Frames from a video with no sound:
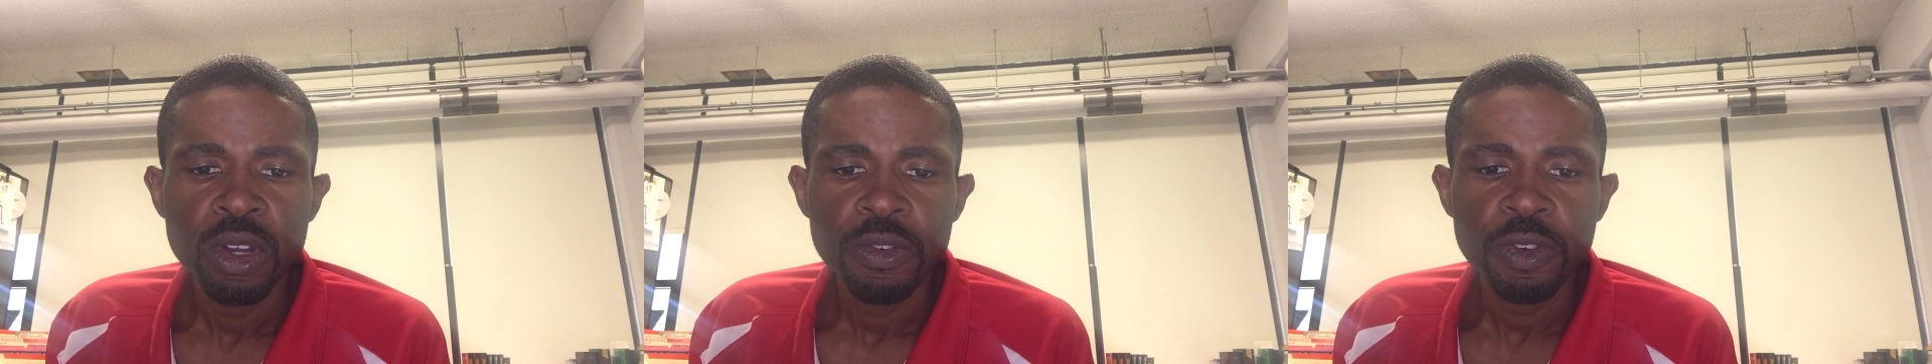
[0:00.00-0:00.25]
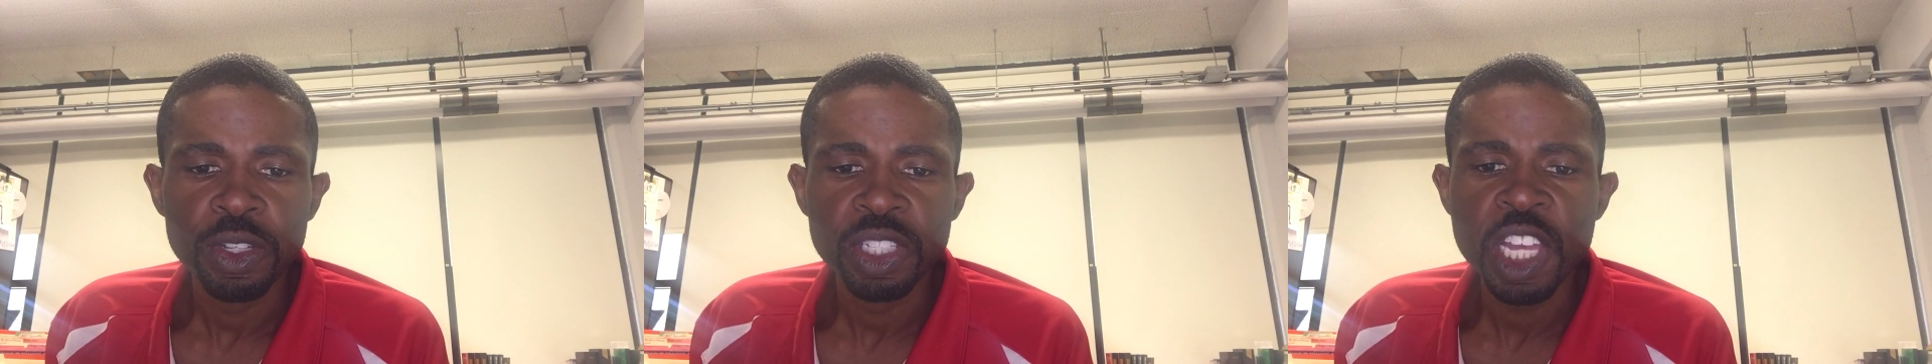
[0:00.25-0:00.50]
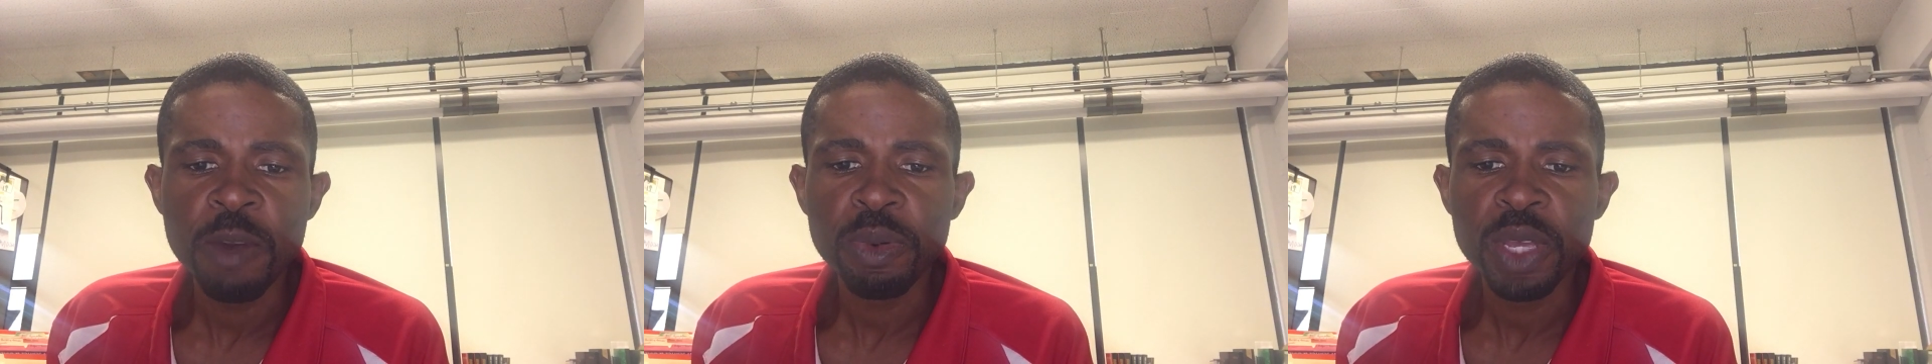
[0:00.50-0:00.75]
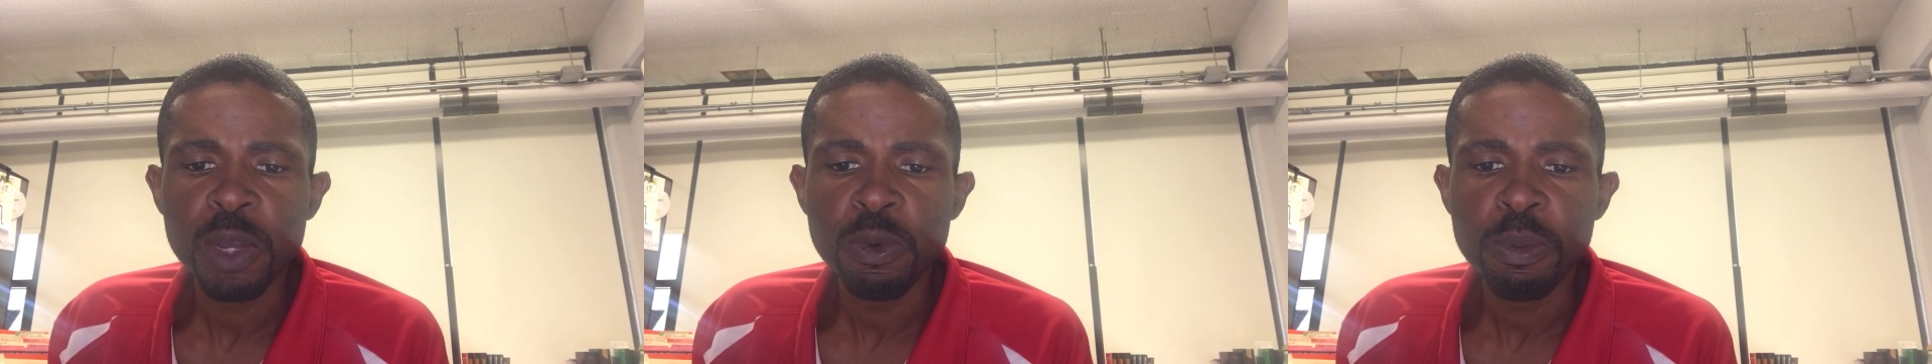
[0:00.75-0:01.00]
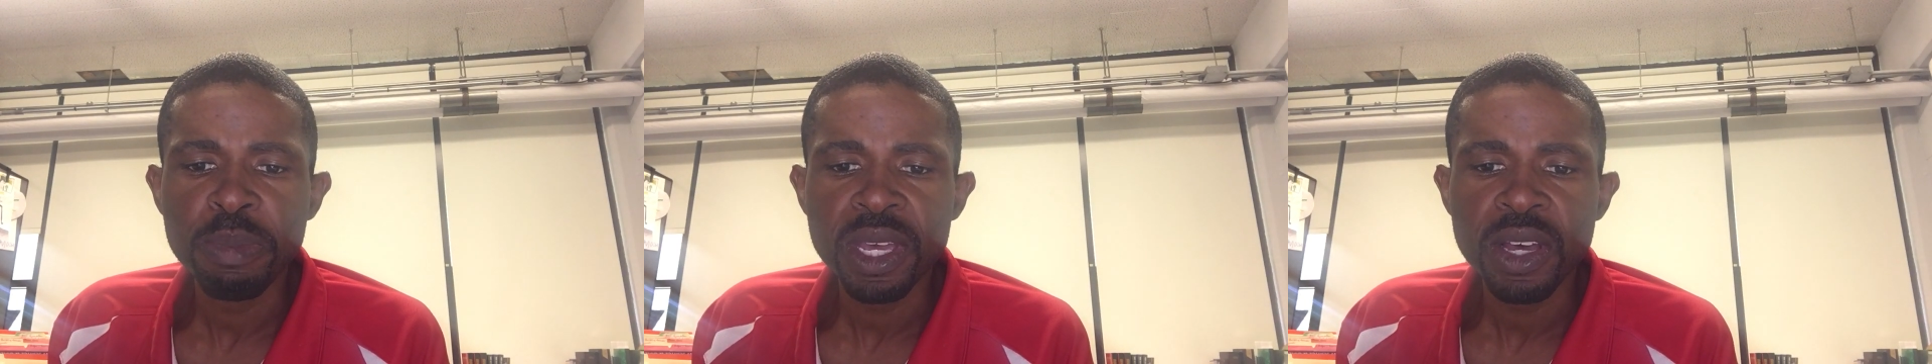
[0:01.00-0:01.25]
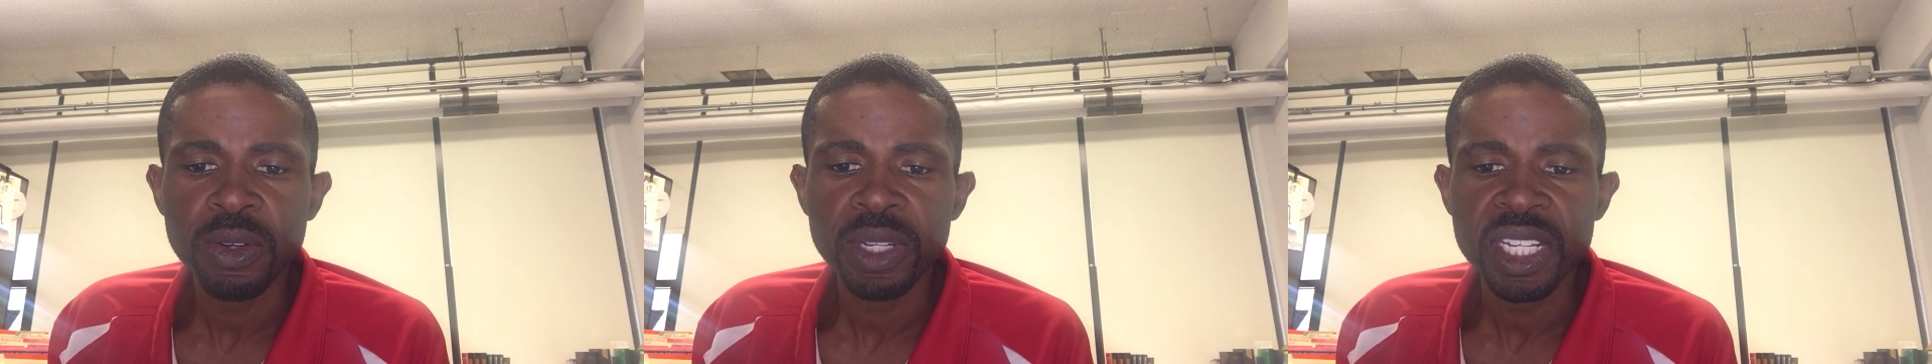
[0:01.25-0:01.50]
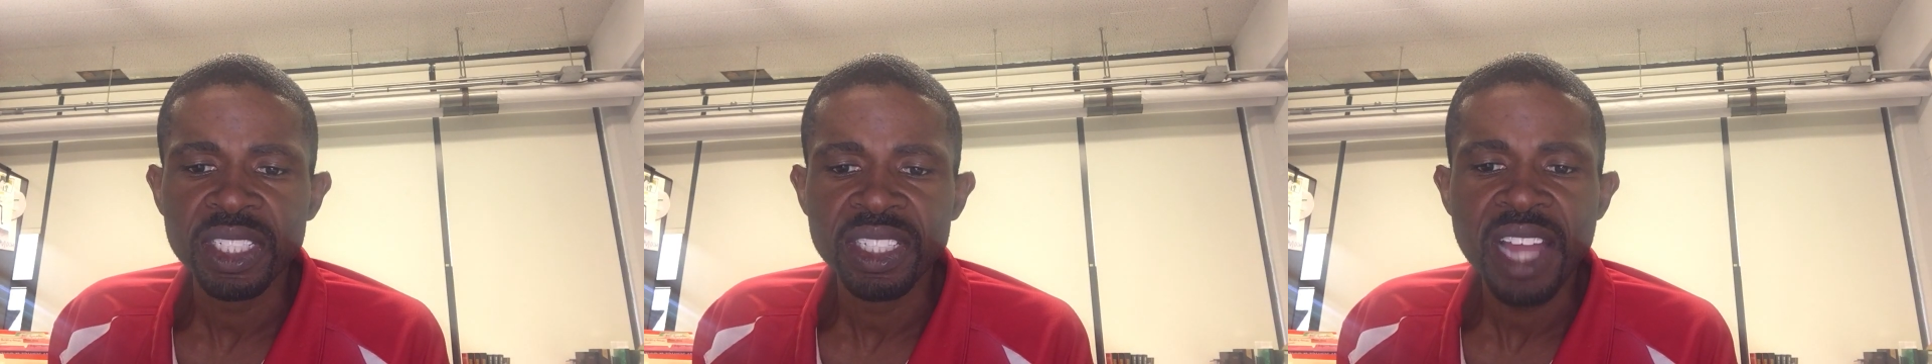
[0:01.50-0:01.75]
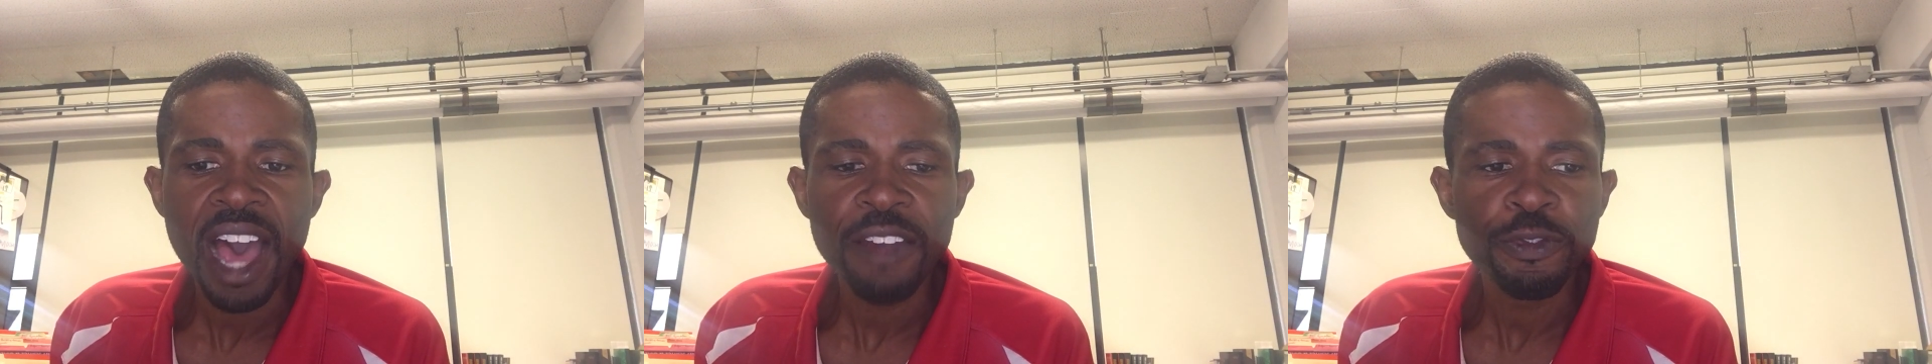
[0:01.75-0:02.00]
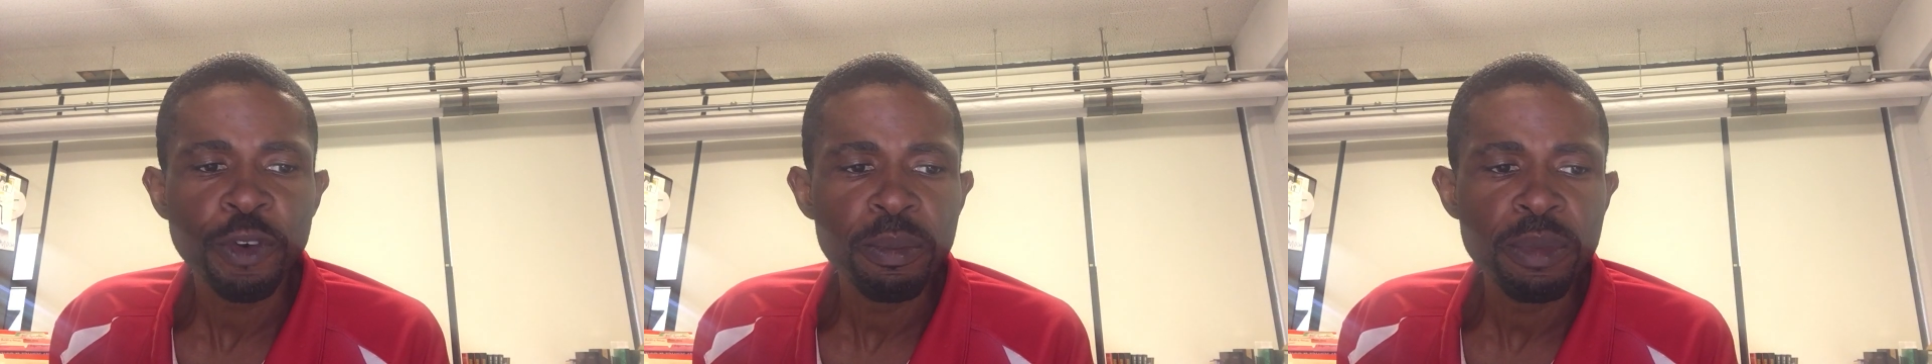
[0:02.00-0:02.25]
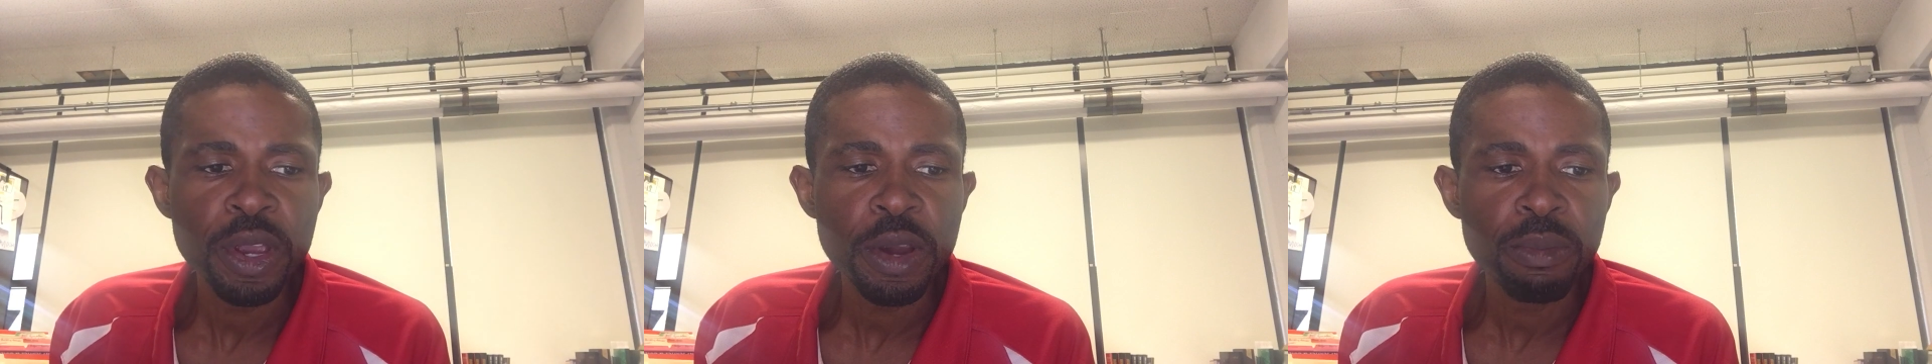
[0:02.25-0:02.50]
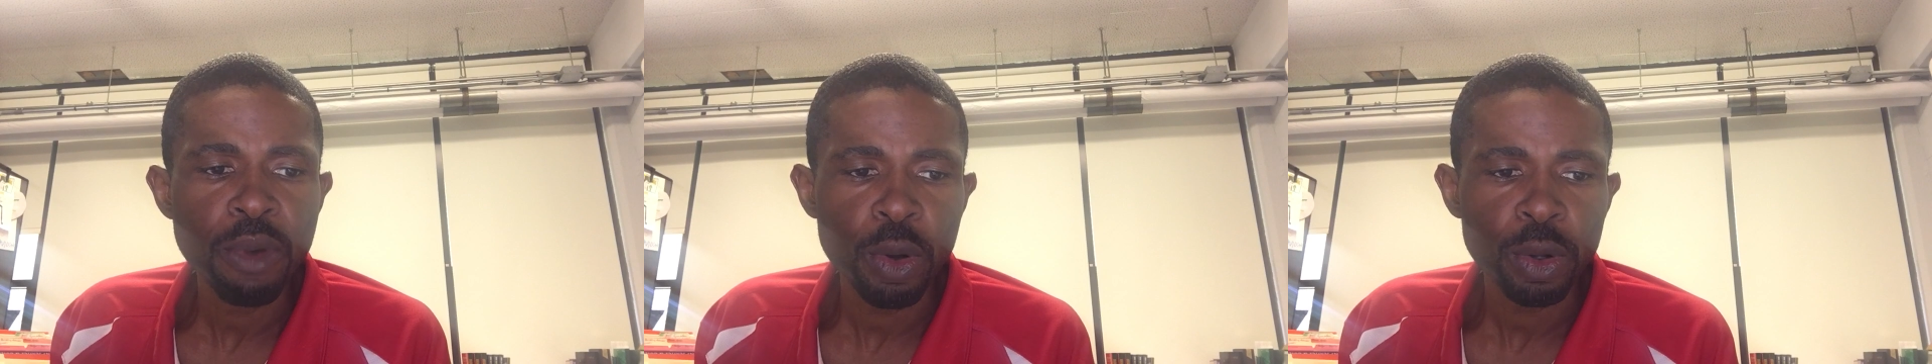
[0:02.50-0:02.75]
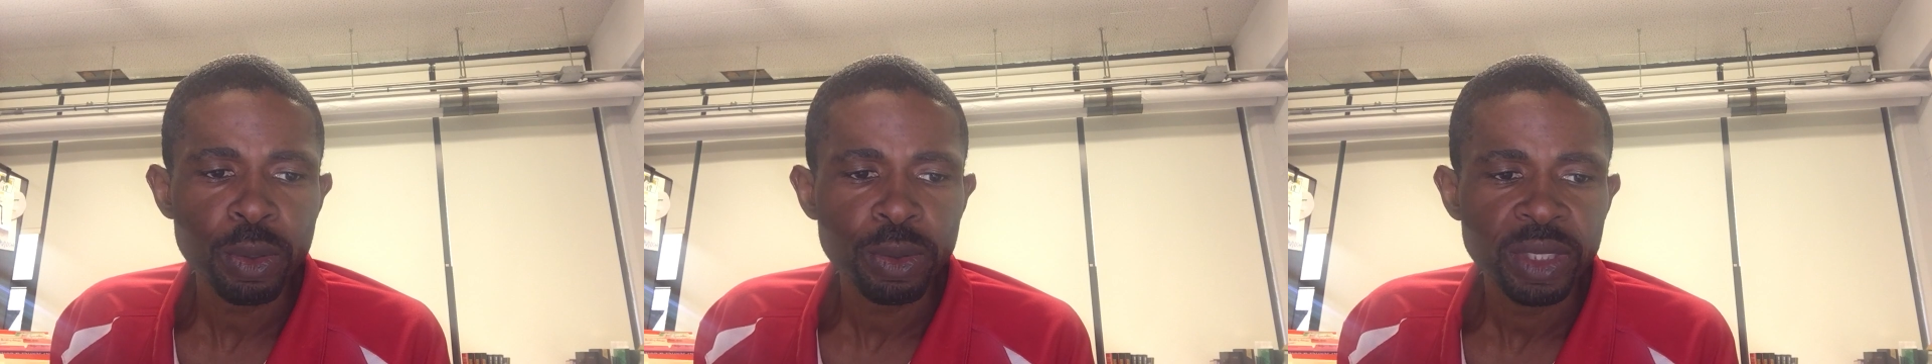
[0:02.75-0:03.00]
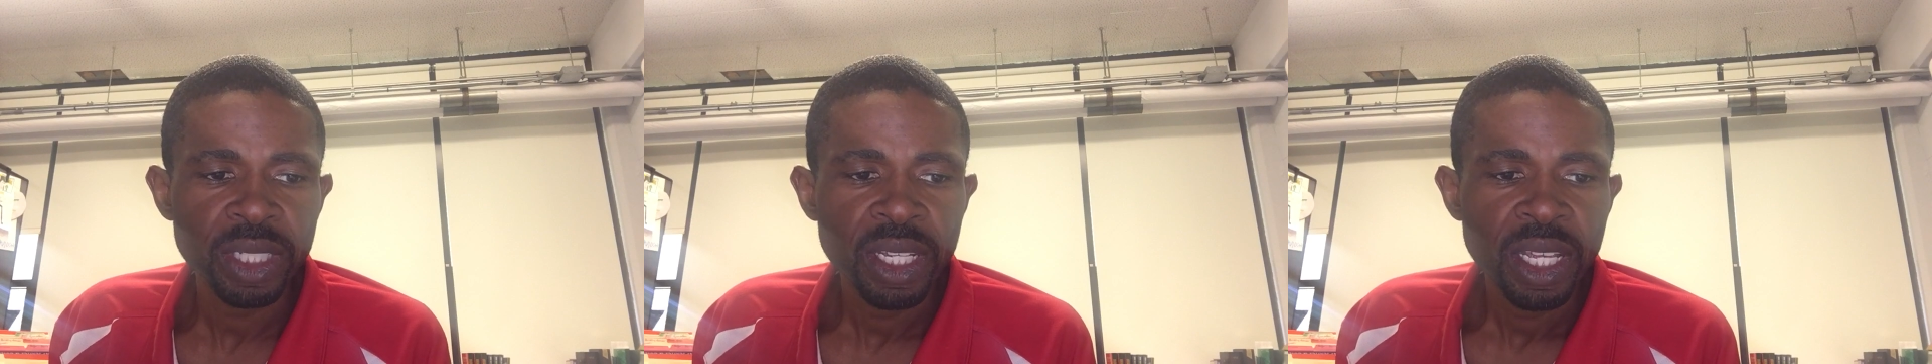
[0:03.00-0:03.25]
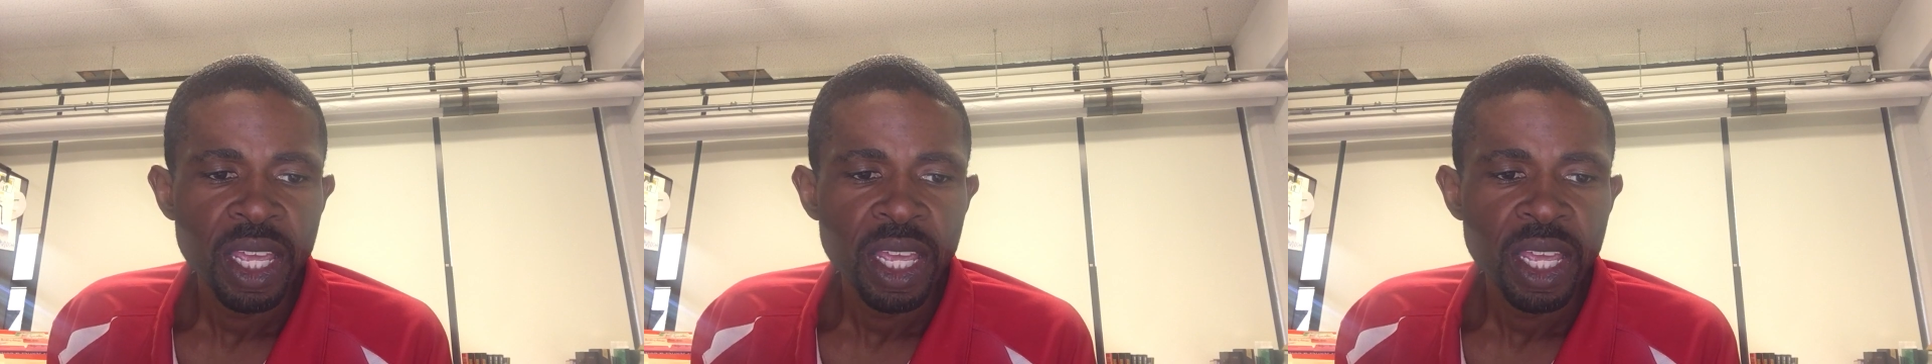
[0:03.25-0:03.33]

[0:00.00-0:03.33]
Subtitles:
For the temple he will build is not for mere mortals.